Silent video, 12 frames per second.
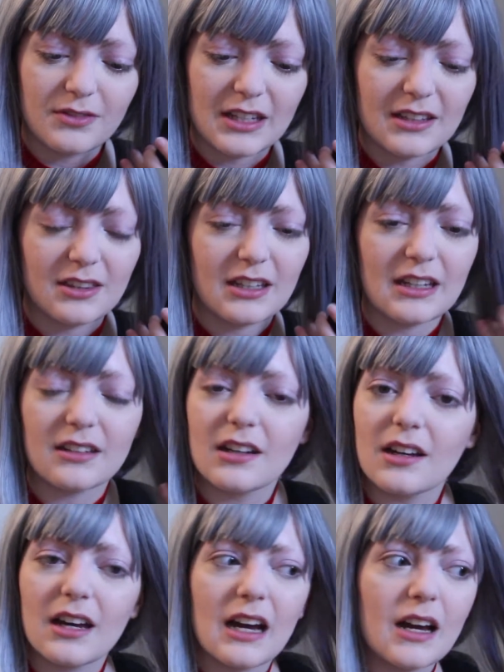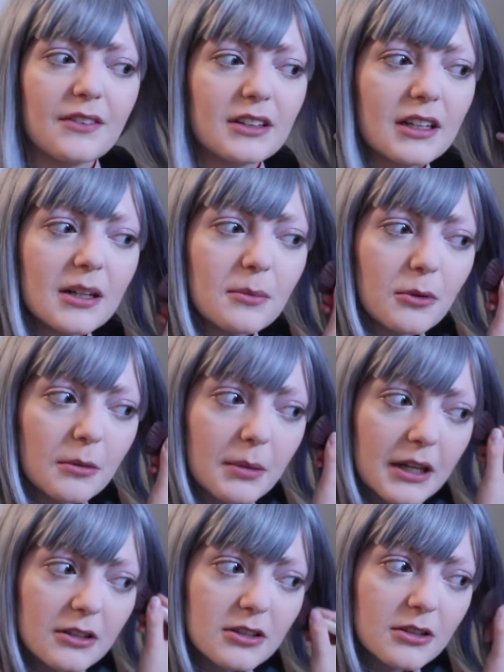think that having like a more
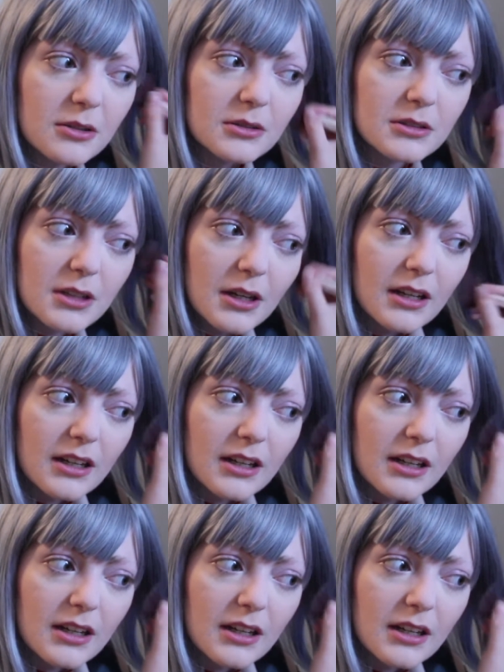pink toned